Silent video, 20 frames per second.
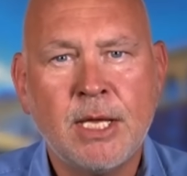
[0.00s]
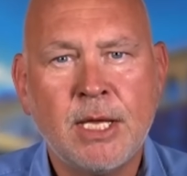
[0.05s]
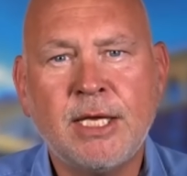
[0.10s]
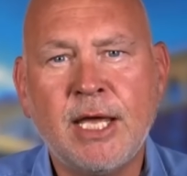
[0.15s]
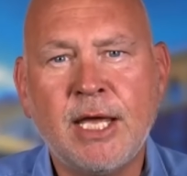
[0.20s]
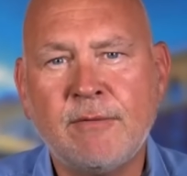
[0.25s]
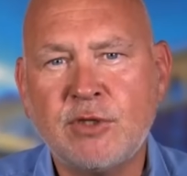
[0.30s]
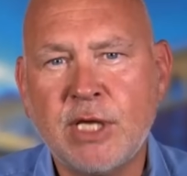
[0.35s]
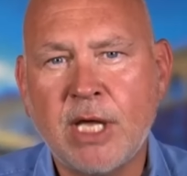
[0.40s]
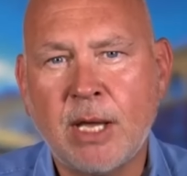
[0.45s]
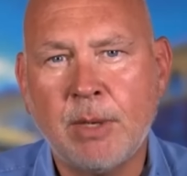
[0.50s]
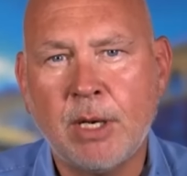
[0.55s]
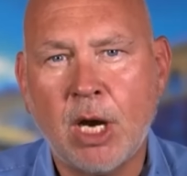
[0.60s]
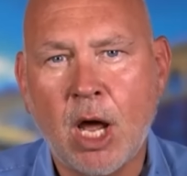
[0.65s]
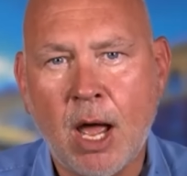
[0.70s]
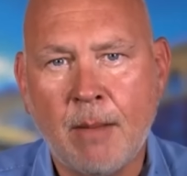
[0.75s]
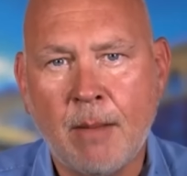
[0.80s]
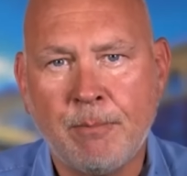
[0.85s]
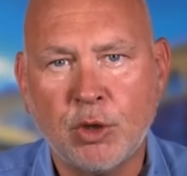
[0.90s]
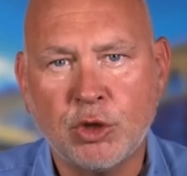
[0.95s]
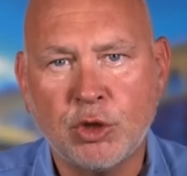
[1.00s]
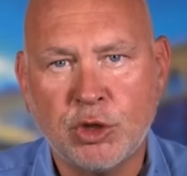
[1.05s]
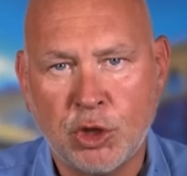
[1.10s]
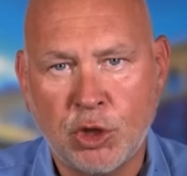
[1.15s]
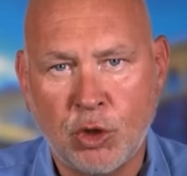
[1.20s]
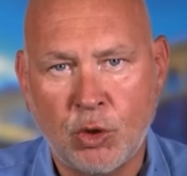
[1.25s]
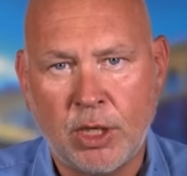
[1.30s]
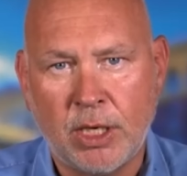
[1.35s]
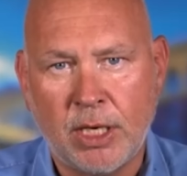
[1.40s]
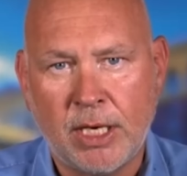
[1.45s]
gives them an
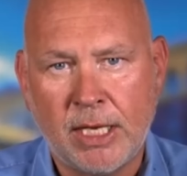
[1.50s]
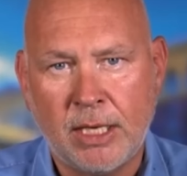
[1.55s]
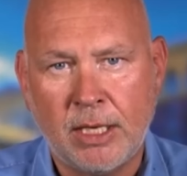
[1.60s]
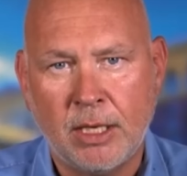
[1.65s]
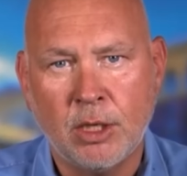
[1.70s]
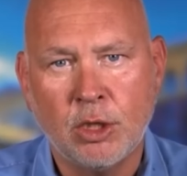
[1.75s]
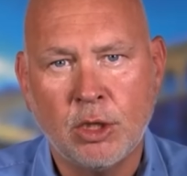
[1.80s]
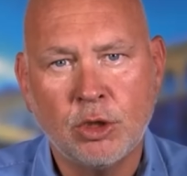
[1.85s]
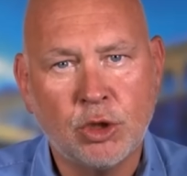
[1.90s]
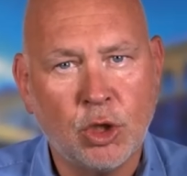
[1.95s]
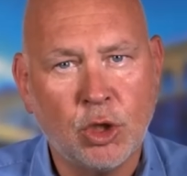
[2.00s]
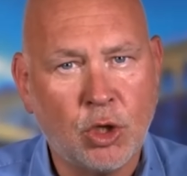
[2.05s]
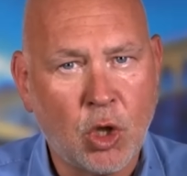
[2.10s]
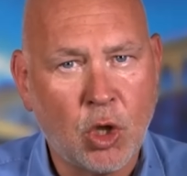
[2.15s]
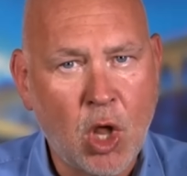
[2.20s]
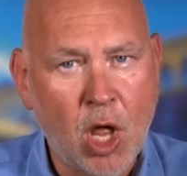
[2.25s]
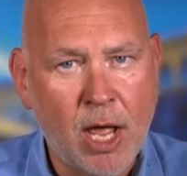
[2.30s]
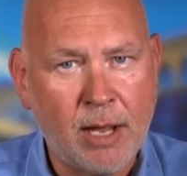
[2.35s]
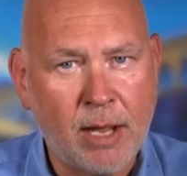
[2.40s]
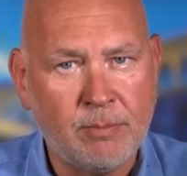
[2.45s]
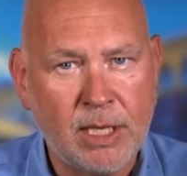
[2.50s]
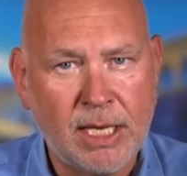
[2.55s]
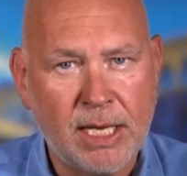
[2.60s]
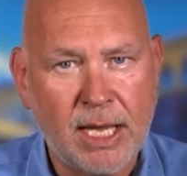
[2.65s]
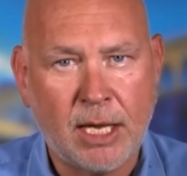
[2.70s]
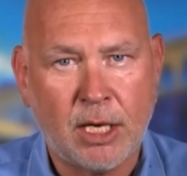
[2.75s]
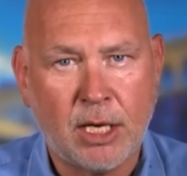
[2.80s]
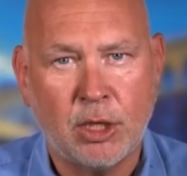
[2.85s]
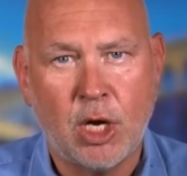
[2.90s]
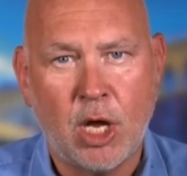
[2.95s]
opportunity to climb the
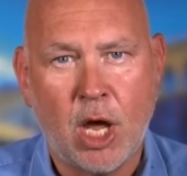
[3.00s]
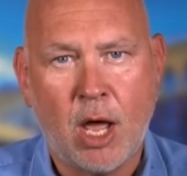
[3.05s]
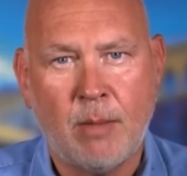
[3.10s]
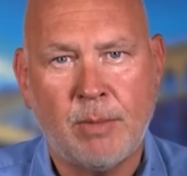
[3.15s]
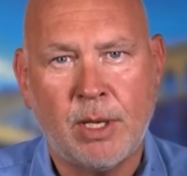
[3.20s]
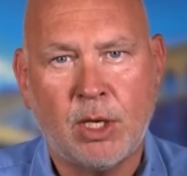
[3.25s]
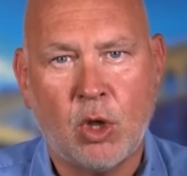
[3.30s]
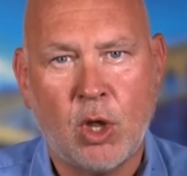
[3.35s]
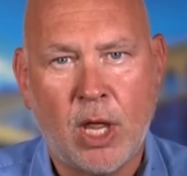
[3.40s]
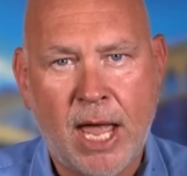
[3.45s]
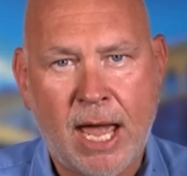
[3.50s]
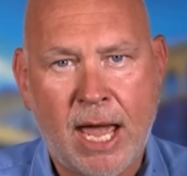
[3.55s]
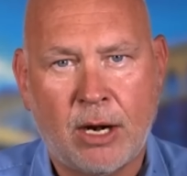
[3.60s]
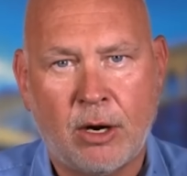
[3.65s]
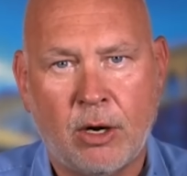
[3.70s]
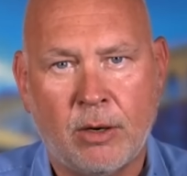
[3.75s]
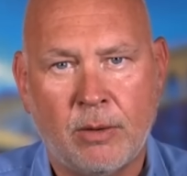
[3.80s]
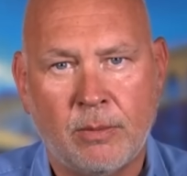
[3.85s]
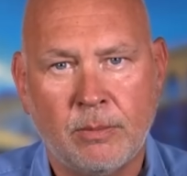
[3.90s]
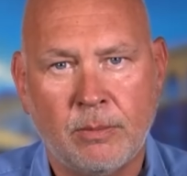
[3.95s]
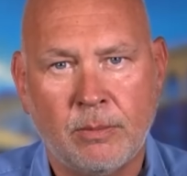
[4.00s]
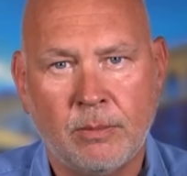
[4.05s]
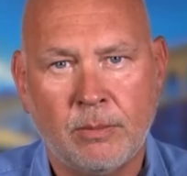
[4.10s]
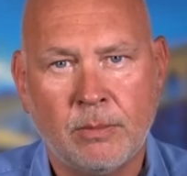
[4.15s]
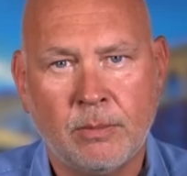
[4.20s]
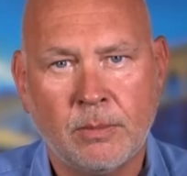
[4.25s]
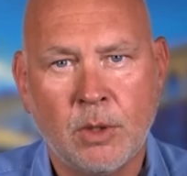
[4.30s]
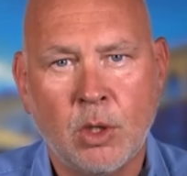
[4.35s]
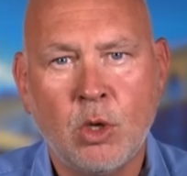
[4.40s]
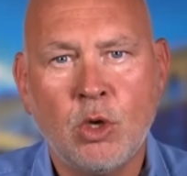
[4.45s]
economic ladder,
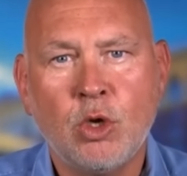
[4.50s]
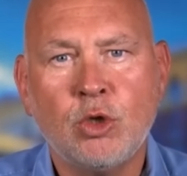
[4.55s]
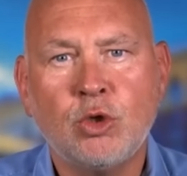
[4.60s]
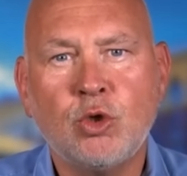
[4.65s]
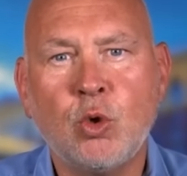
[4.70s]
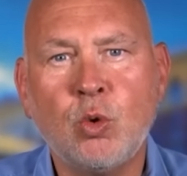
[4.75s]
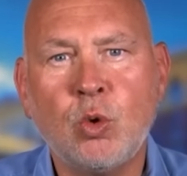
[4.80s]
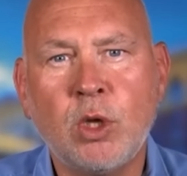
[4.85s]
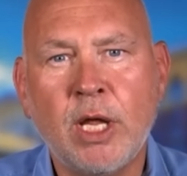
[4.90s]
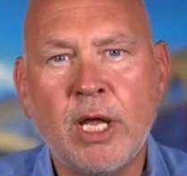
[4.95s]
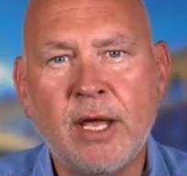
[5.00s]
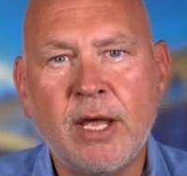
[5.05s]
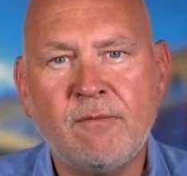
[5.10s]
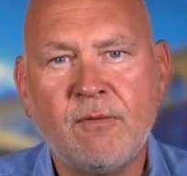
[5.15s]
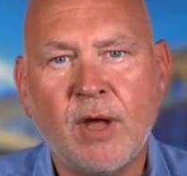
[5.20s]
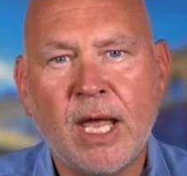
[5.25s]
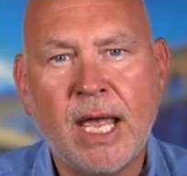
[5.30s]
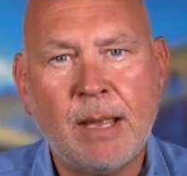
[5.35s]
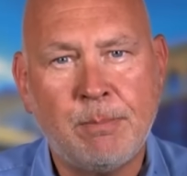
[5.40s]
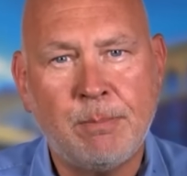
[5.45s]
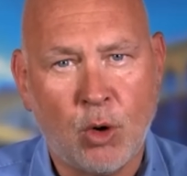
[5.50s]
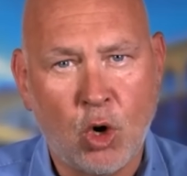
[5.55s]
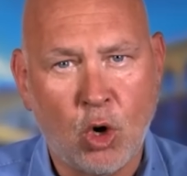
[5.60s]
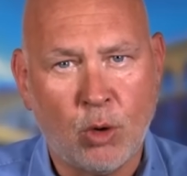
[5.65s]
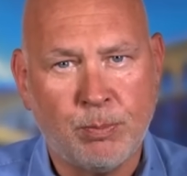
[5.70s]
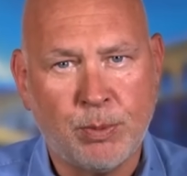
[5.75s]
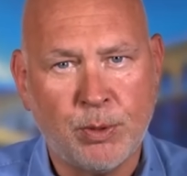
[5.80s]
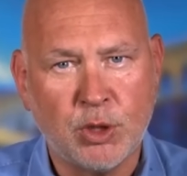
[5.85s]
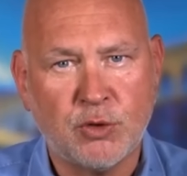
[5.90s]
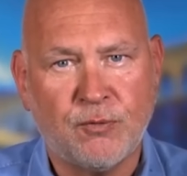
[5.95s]
to live a
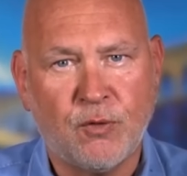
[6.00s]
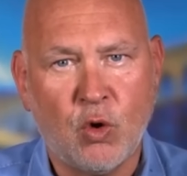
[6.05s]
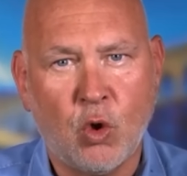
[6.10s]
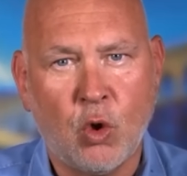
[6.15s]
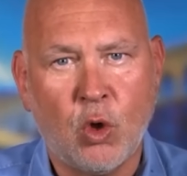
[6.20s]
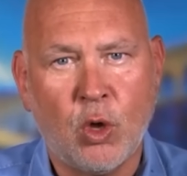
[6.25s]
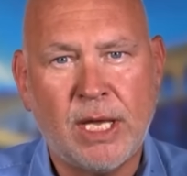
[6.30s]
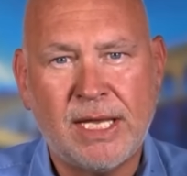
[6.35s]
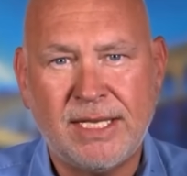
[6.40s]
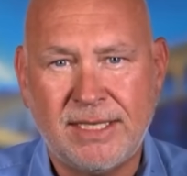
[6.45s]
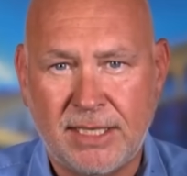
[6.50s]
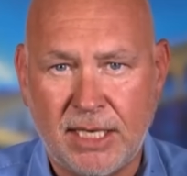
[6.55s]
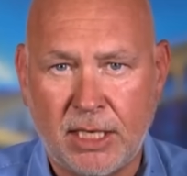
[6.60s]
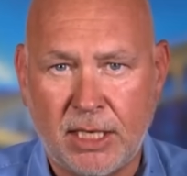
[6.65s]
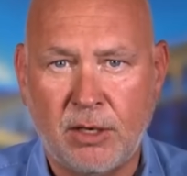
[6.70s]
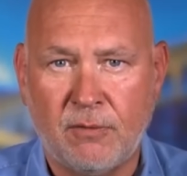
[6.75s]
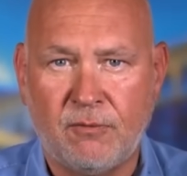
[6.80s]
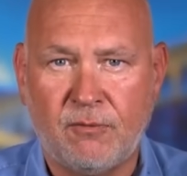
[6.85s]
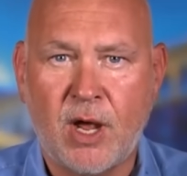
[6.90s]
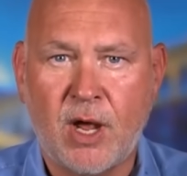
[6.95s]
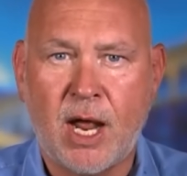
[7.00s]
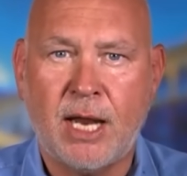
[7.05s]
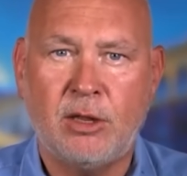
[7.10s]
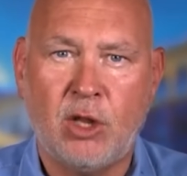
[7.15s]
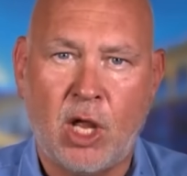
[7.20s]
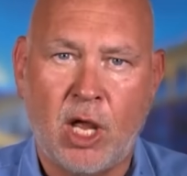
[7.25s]
purposeful and dignified